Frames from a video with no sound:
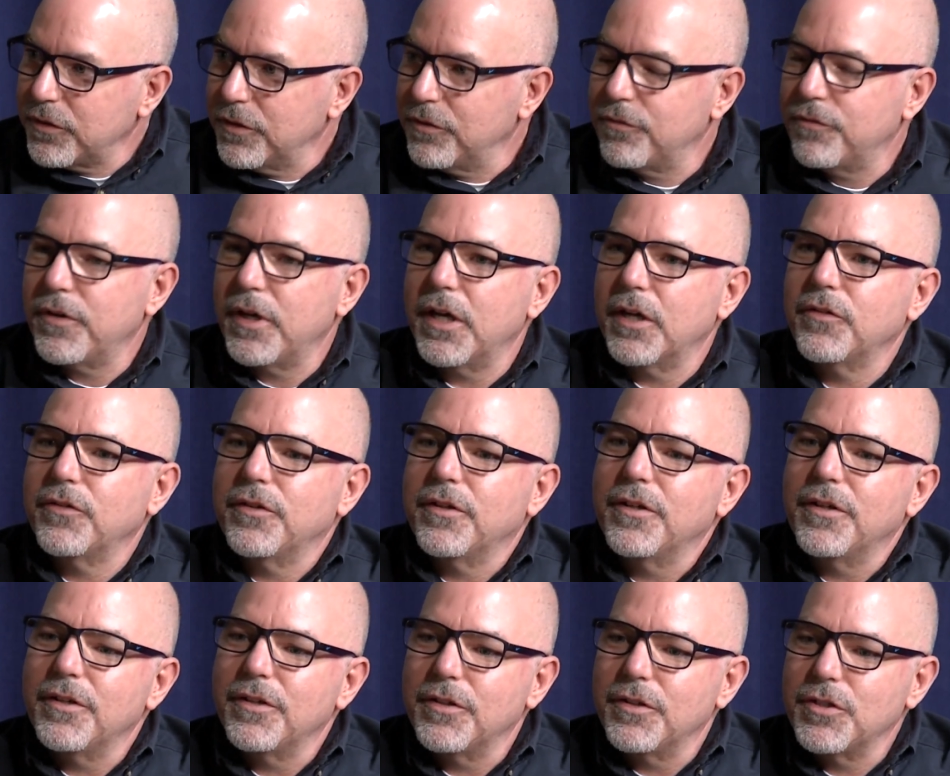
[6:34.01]
In fact,
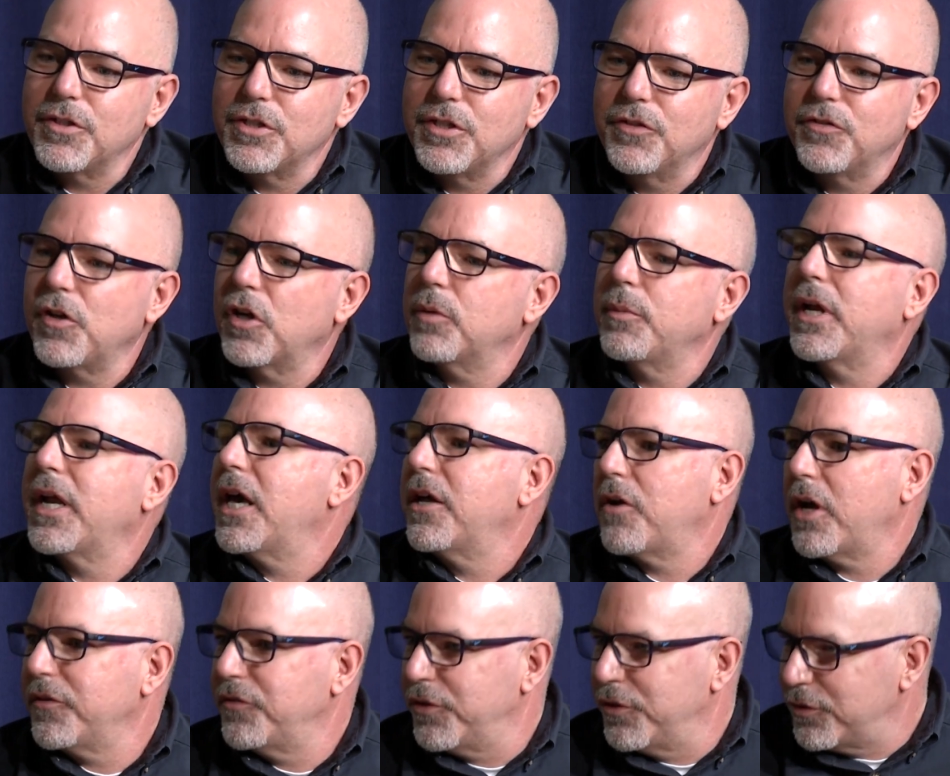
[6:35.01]
she's talking about how to
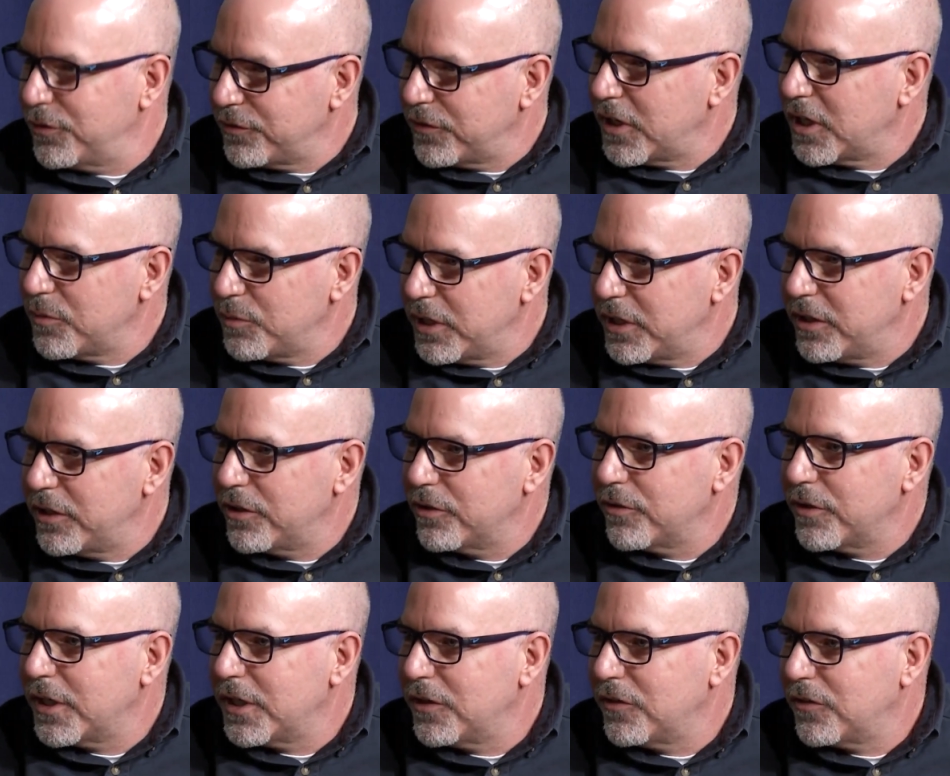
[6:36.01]
identify
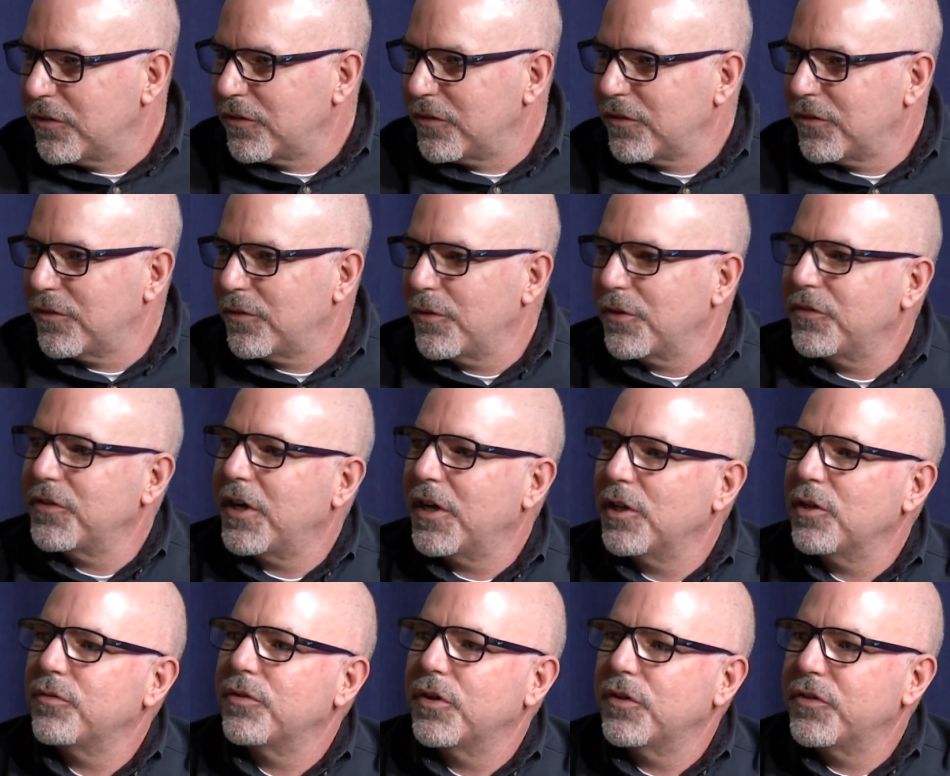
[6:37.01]
meteorites. So the title
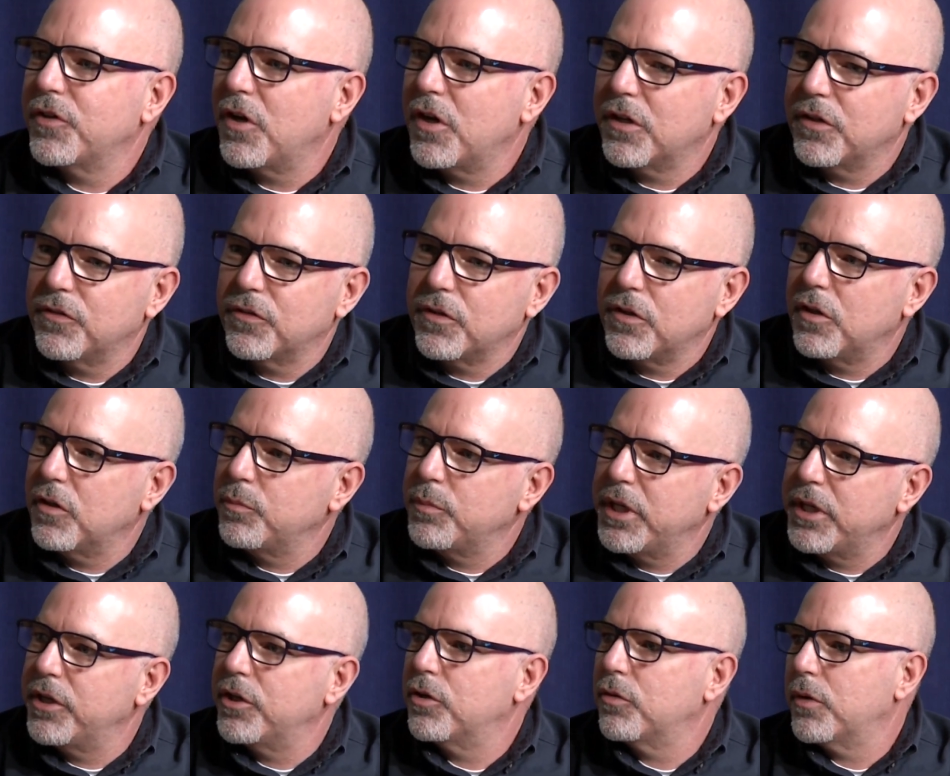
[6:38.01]
of her talk is called
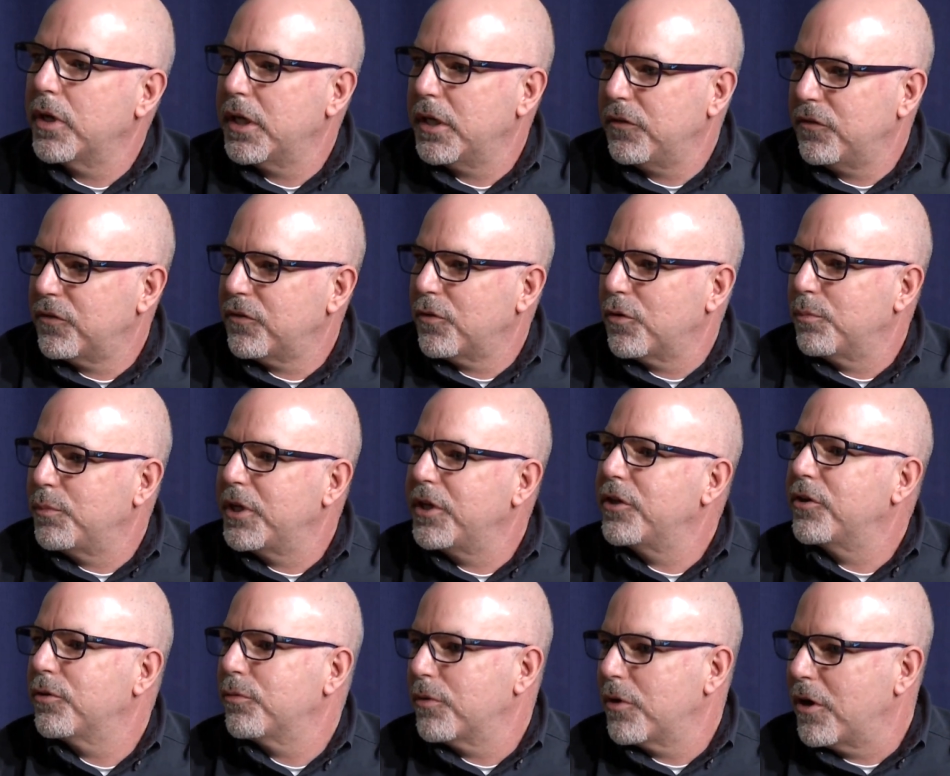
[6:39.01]
Meteorites or
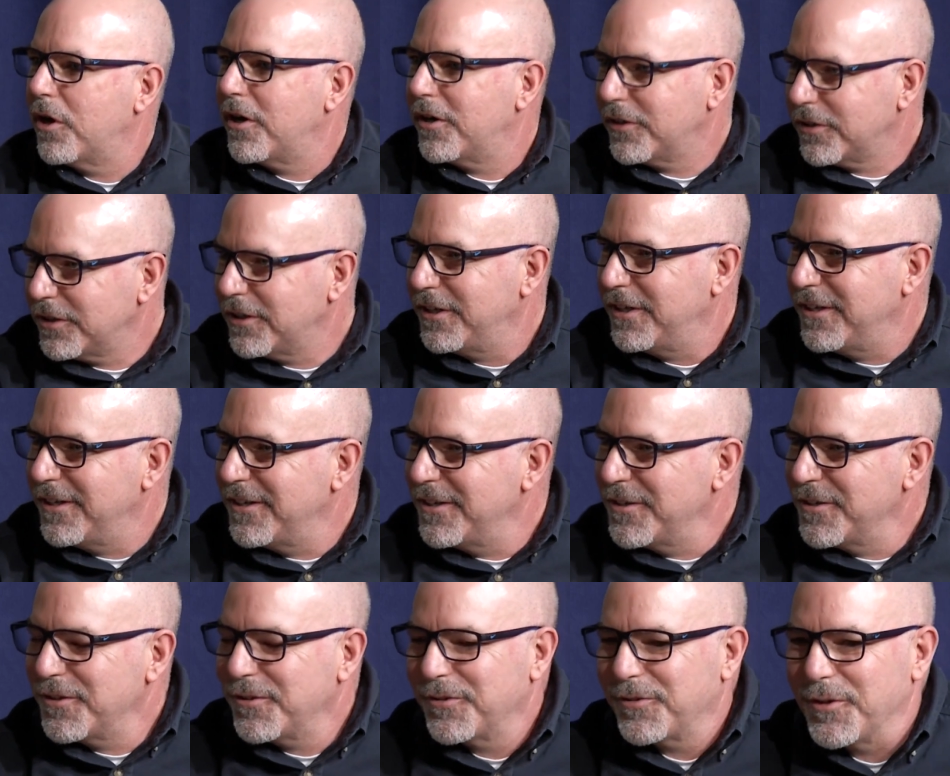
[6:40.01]
Meteor Wrong.
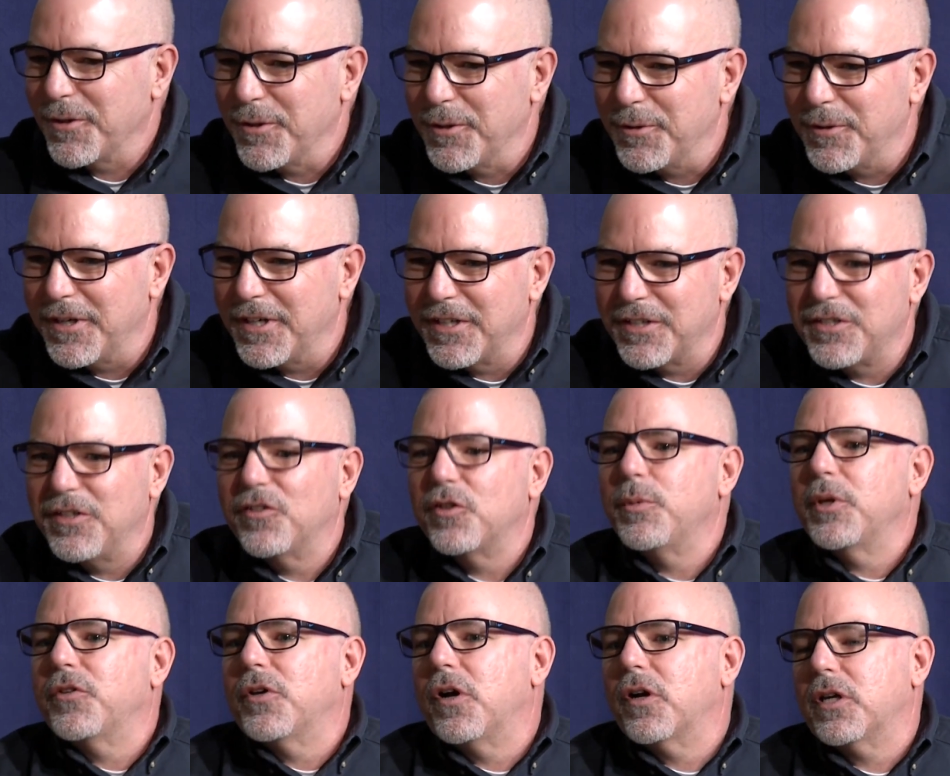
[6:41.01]
So she's going to
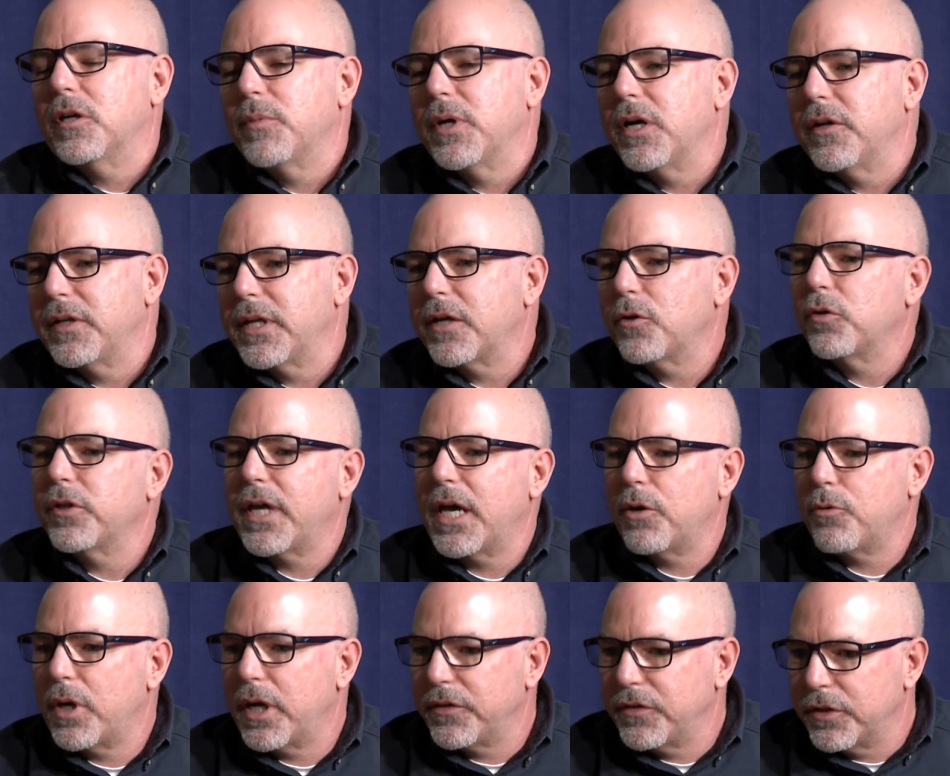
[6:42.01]
be talking about not only how
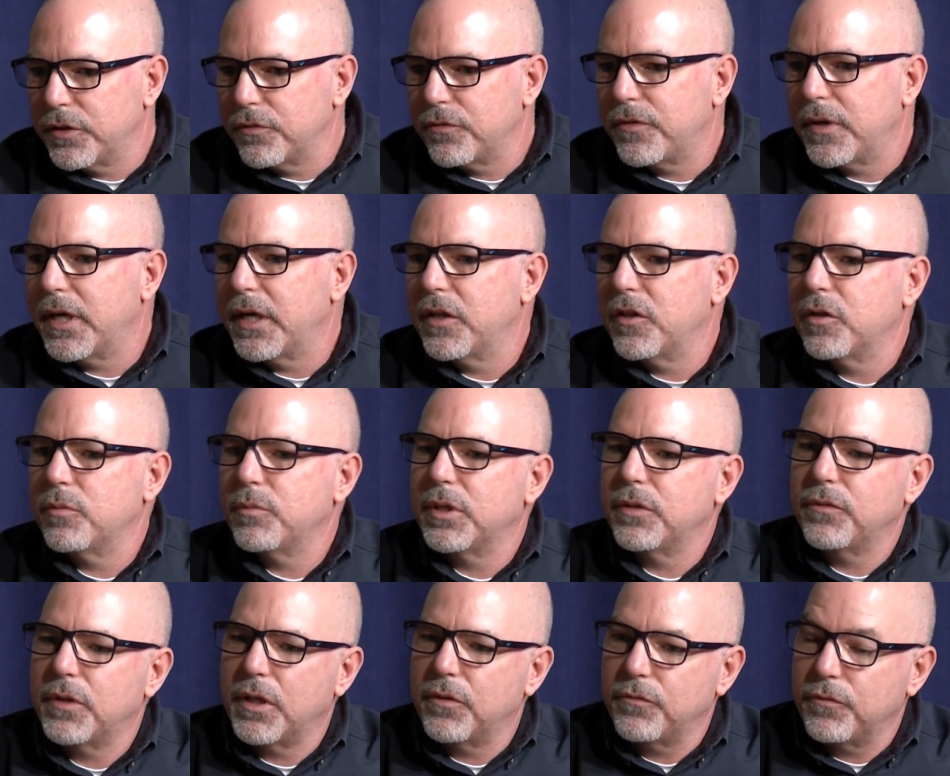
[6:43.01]
to identify them
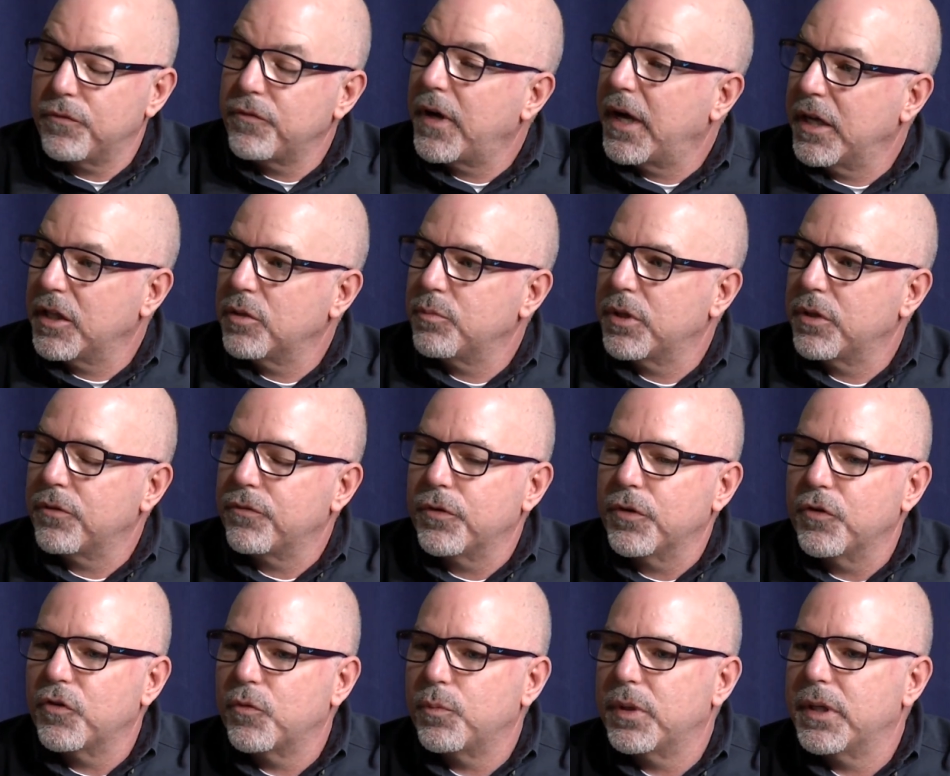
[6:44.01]
and find them in the
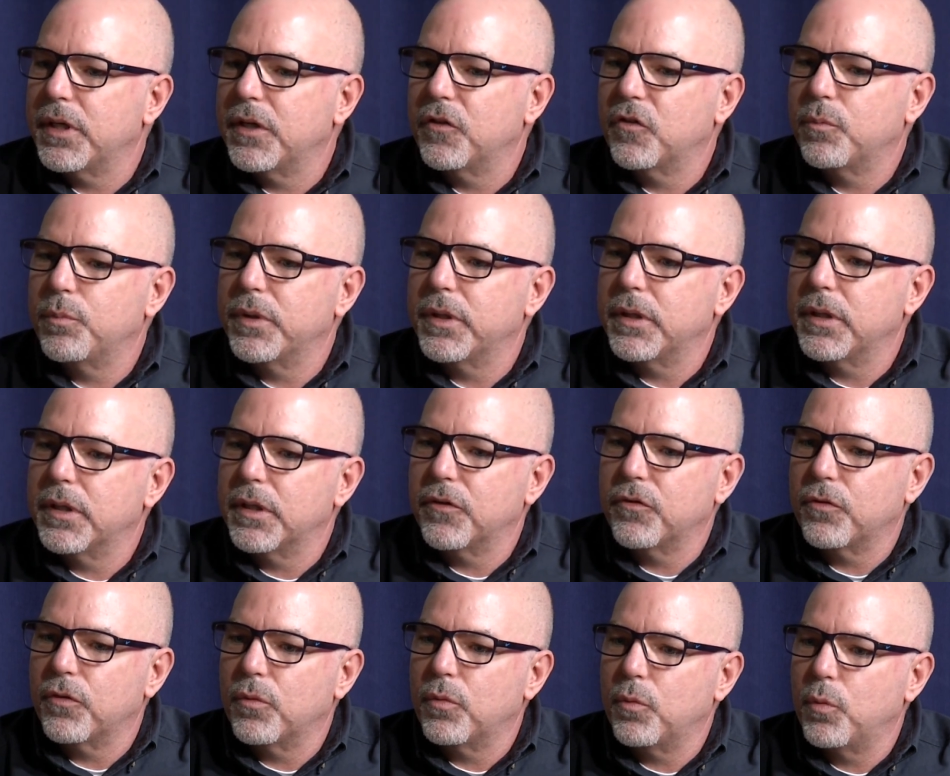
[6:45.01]
first place, but
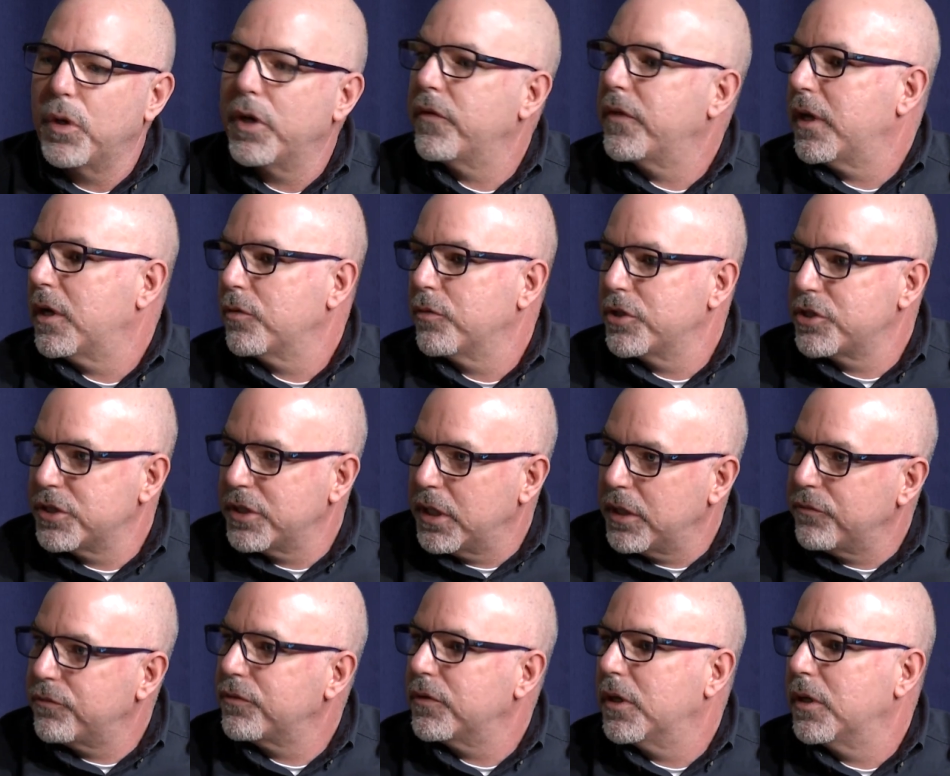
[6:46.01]
sort of where they
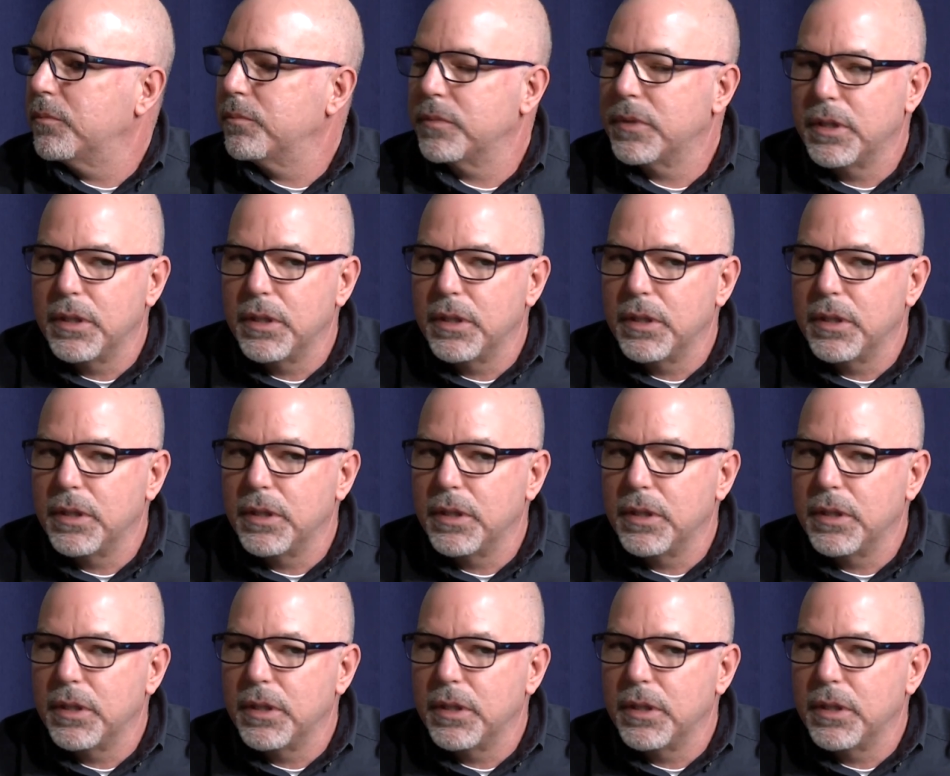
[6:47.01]
originate from.